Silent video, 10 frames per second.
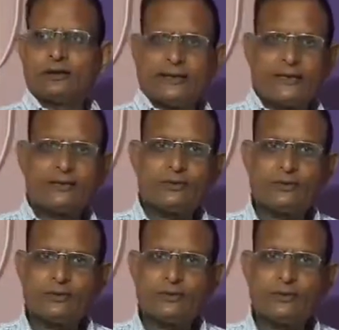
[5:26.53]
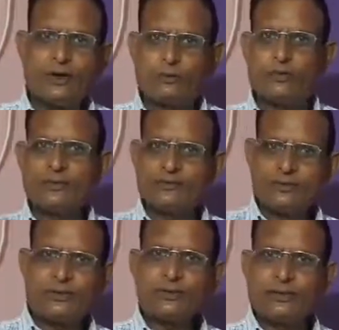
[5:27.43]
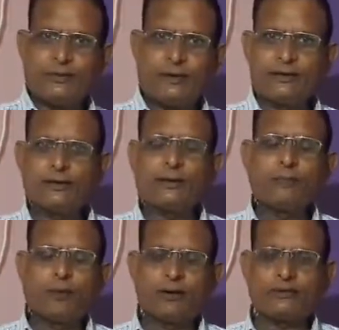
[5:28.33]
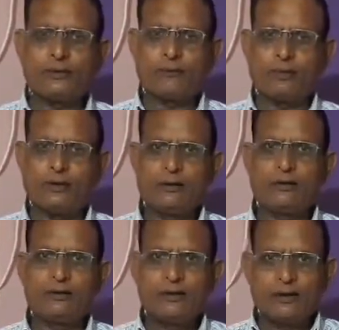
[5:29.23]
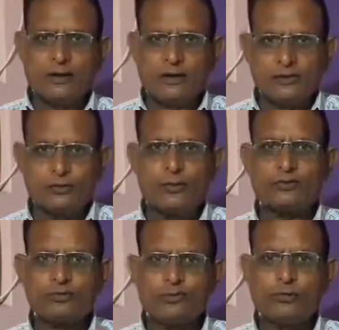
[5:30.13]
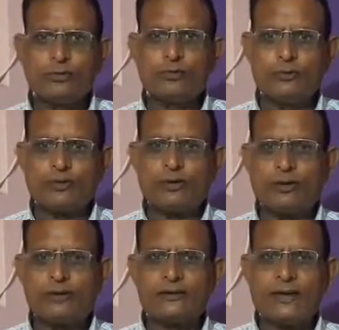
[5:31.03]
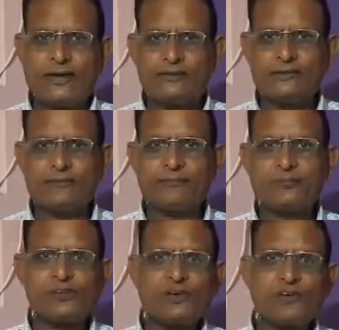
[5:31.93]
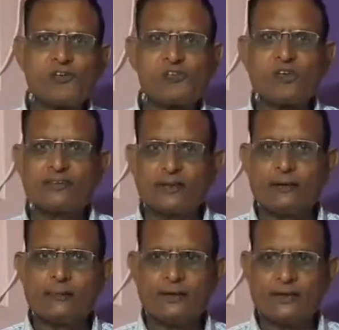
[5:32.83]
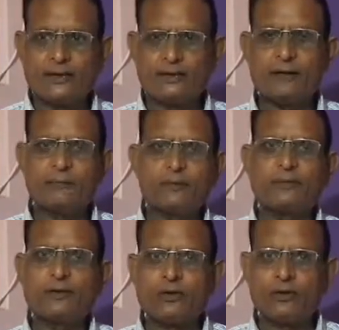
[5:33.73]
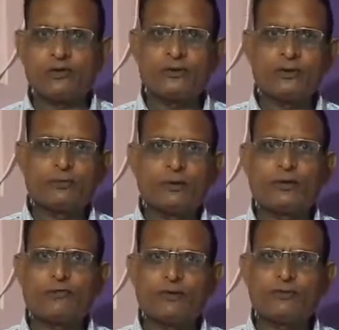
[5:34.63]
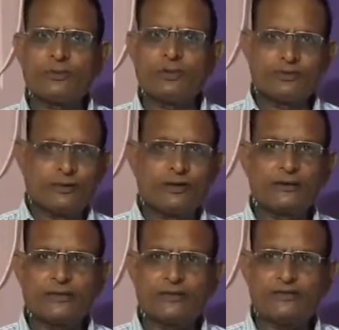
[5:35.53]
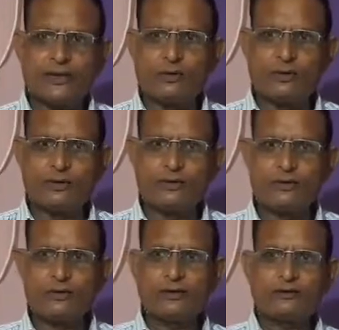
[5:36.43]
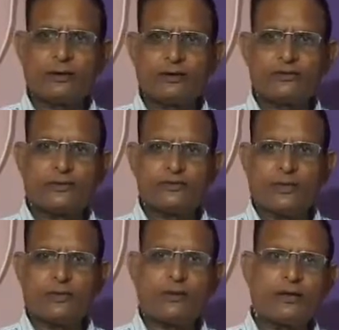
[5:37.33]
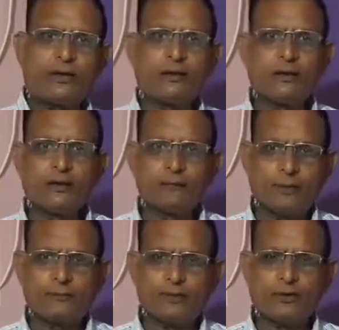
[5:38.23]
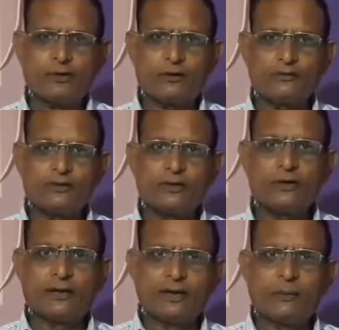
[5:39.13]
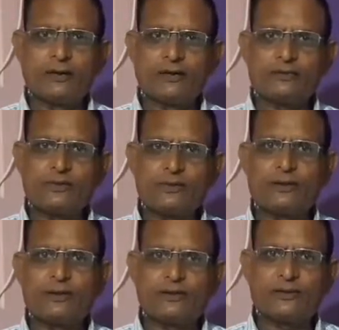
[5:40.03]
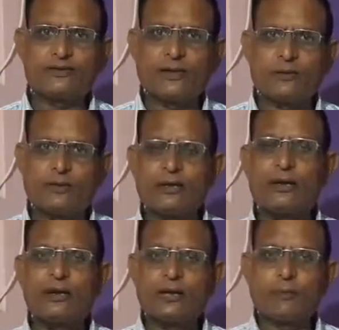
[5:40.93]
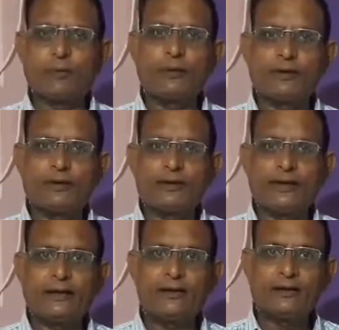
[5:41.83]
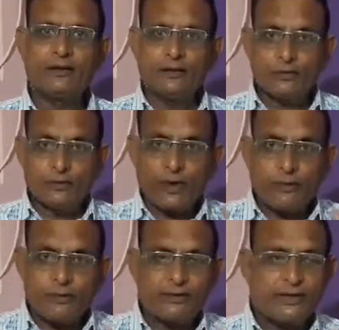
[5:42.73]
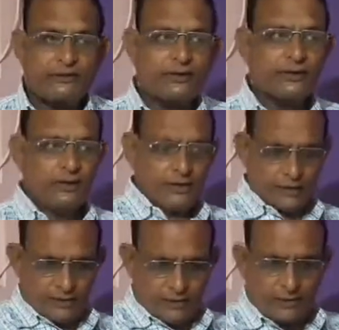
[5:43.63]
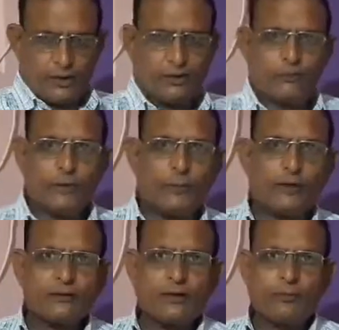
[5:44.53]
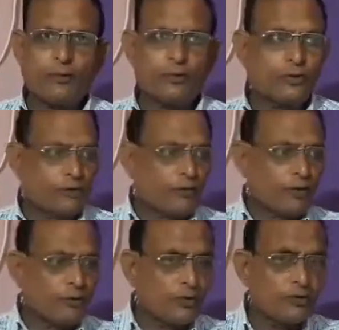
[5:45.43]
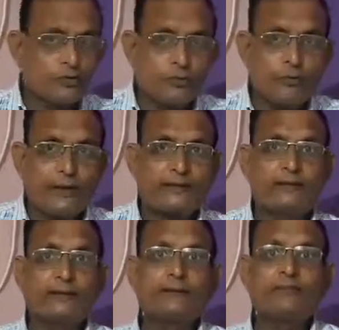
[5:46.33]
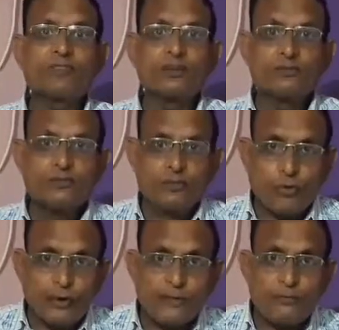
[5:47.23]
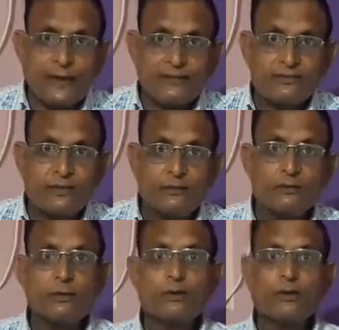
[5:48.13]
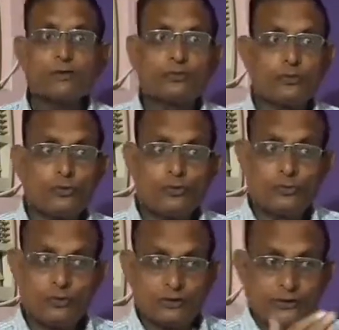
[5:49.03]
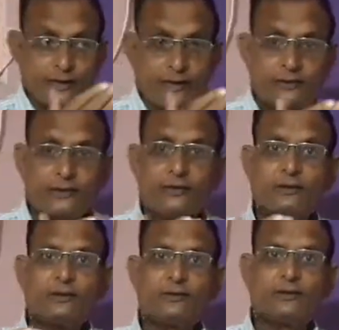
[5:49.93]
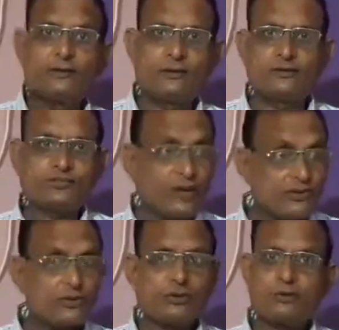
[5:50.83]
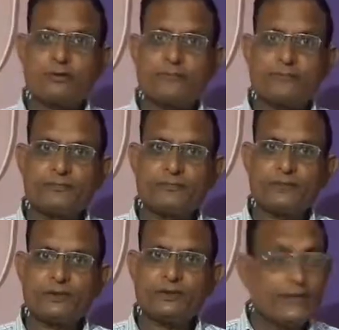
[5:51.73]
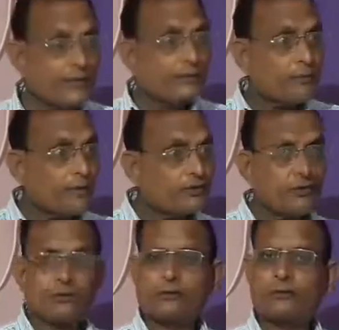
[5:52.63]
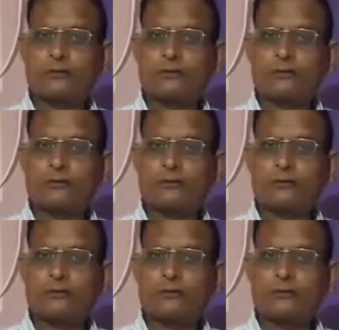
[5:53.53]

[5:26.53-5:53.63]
date of the incident event. For example, your school, your college has celebrated 15 August, 21st, 26 January, 26 January, 15 August, Independence Day, 26 January, Republican Day. You have witnessed it. Now prepare the report for your school magazine, college magazine. So there is a structure, there is a method